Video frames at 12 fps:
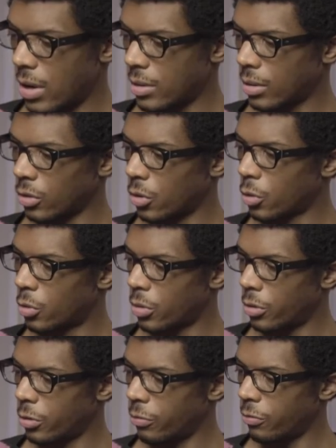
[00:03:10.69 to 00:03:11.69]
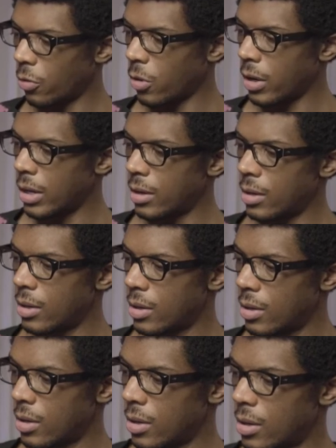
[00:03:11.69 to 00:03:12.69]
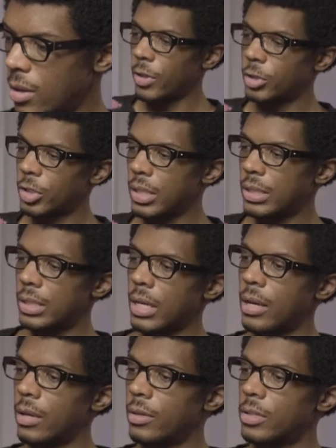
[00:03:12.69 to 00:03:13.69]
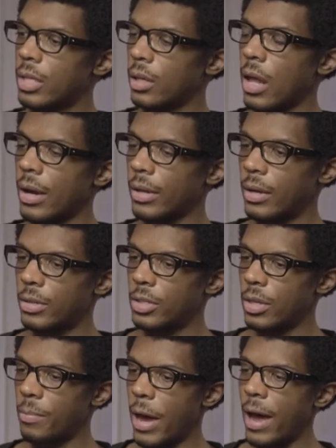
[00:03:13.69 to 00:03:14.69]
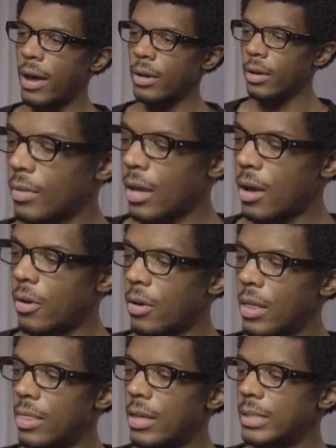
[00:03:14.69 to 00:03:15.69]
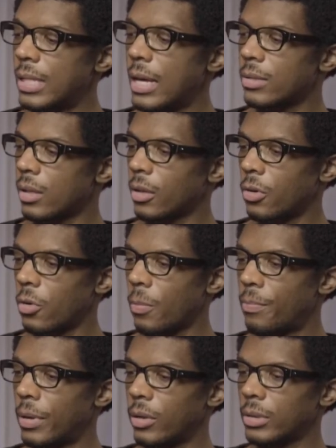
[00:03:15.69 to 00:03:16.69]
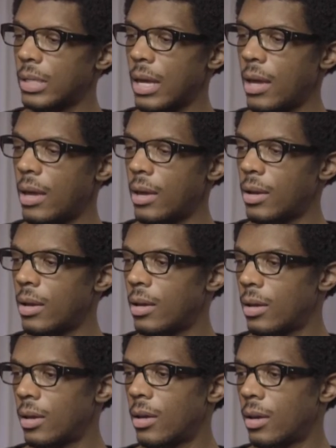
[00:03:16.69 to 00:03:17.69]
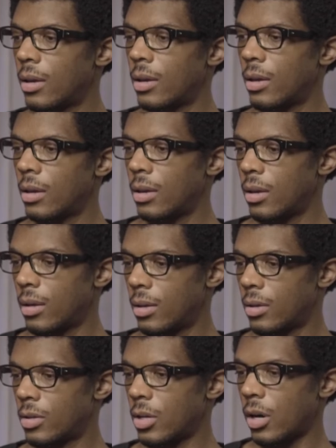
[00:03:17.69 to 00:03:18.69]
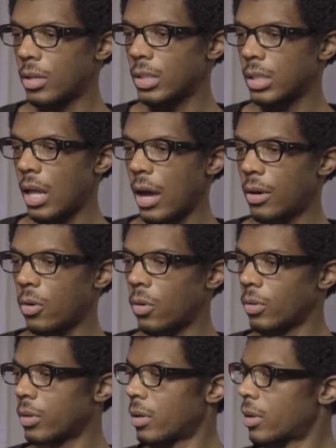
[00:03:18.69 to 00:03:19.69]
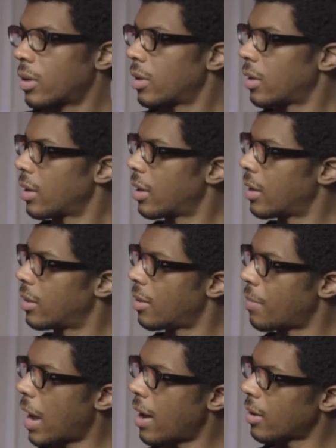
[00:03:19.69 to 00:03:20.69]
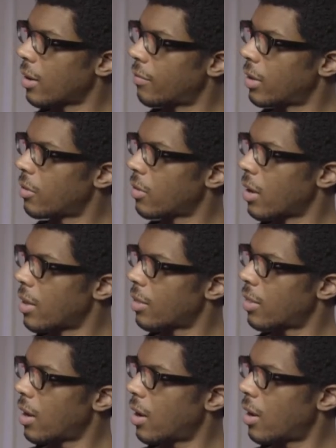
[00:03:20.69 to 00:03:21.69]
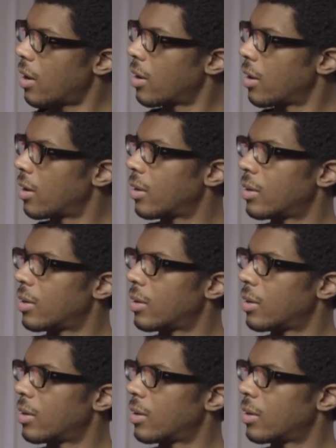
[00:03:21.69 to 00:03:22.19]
find a little groove for it, push this in to lock it into the back. Now, this has a little built-in dark slide holder in the back of it right there.